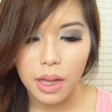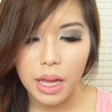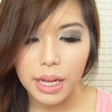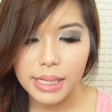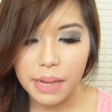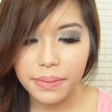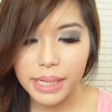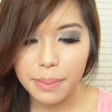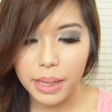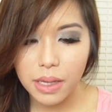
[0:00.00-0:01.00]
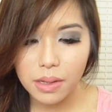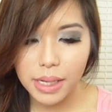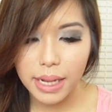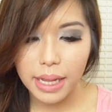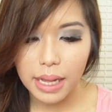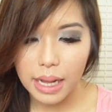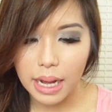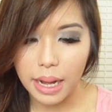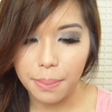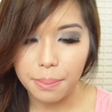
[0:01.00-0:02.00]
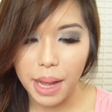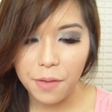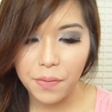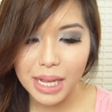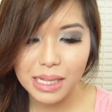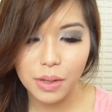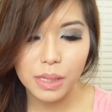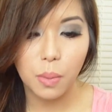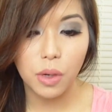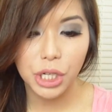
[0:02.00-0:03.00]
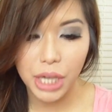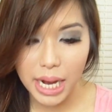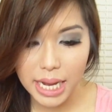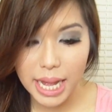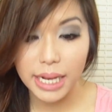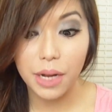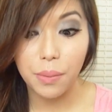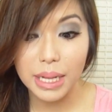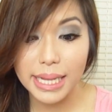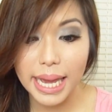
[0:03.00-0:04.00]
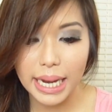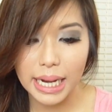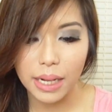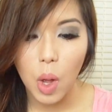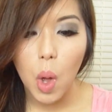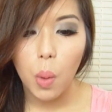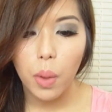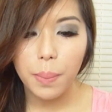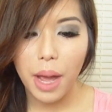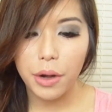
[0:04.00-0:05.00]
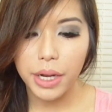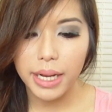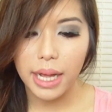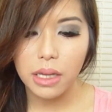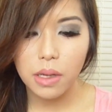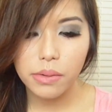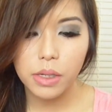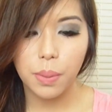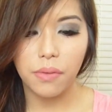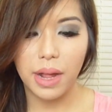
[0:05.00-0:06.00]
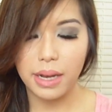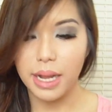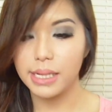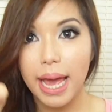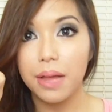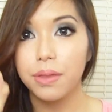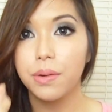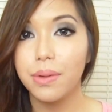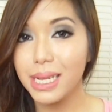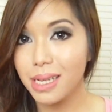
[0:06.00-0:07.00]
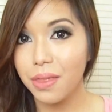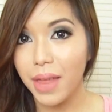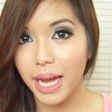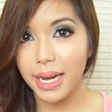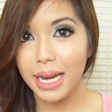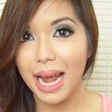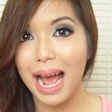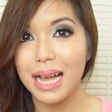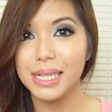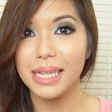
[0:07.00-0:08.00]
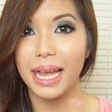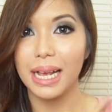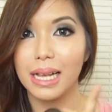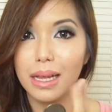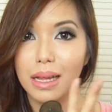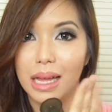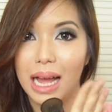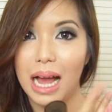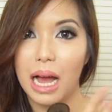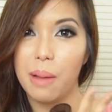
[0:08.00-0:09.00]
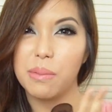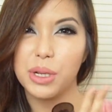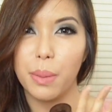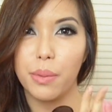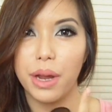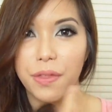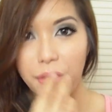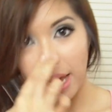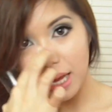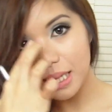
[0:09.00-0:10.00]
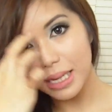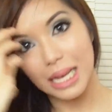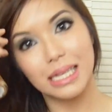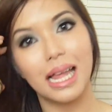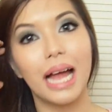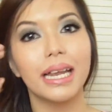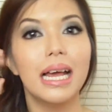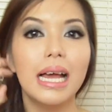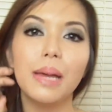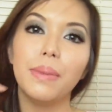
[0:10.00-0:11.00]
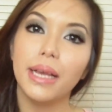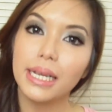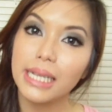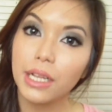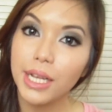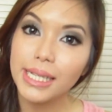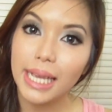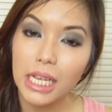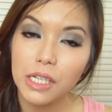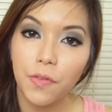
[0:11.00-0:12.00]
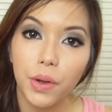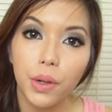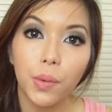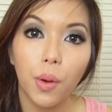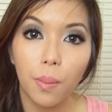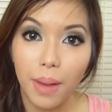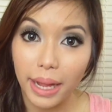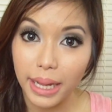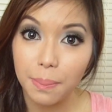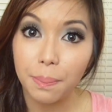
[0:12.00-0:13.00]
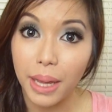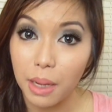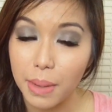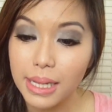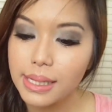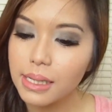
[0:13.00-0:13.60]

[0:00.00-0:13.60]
Because every time I use it, my face looks more shiny and I really hate it. What powder can I use to prevent this? And the reason that it has like shimmery things is that because it contains photochromatic pigments,